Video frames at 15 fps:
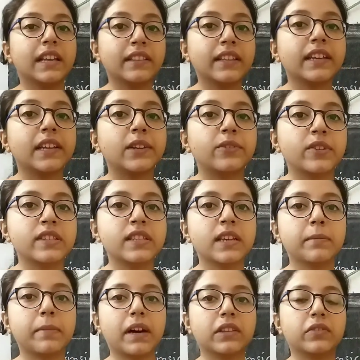the
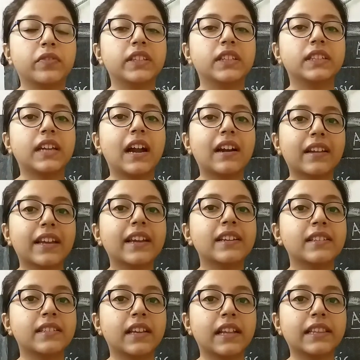intrinsic pathway, the target
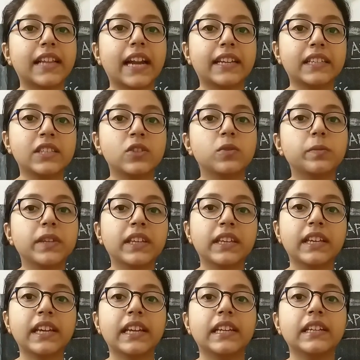cell that is to be
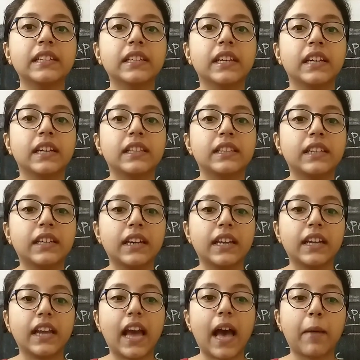killed, the
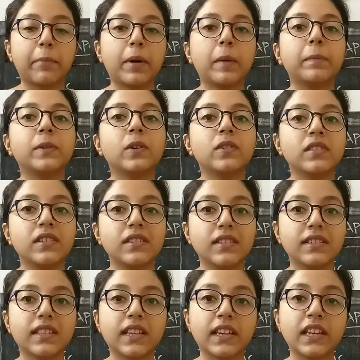apoptosis
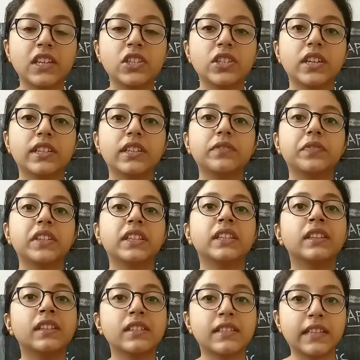is initiated
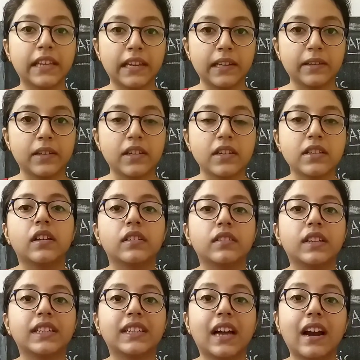within the cell.
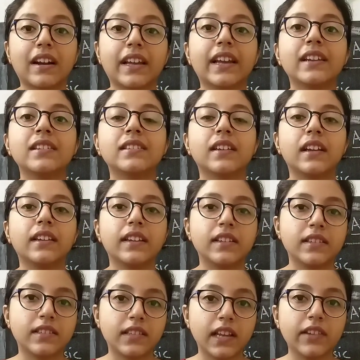The target cell
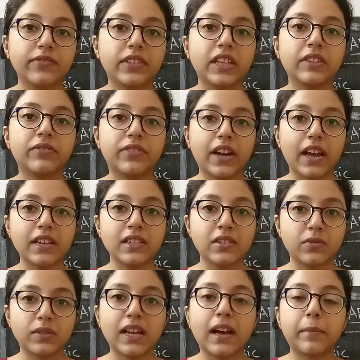itself gives rise
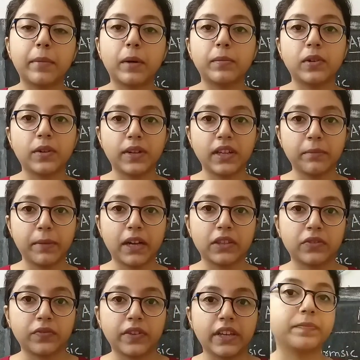to the apoptotic
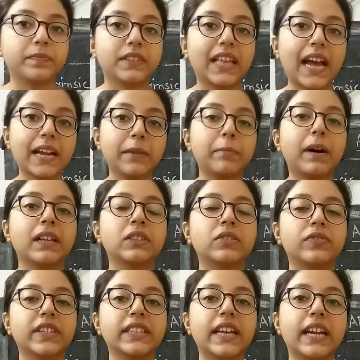pathway. That
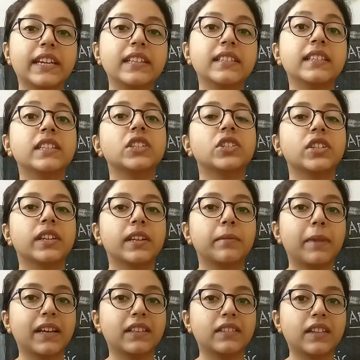pathway that is initiated
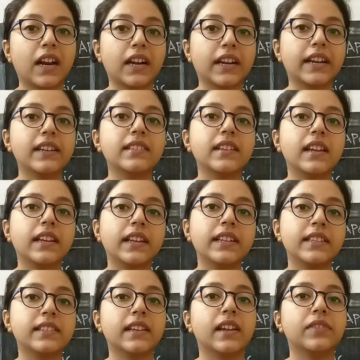by the target cell
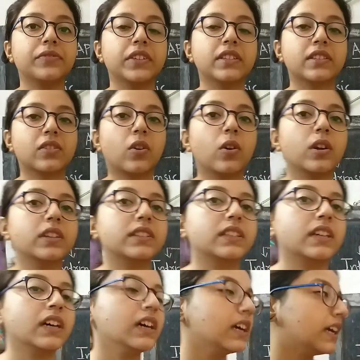itself is called the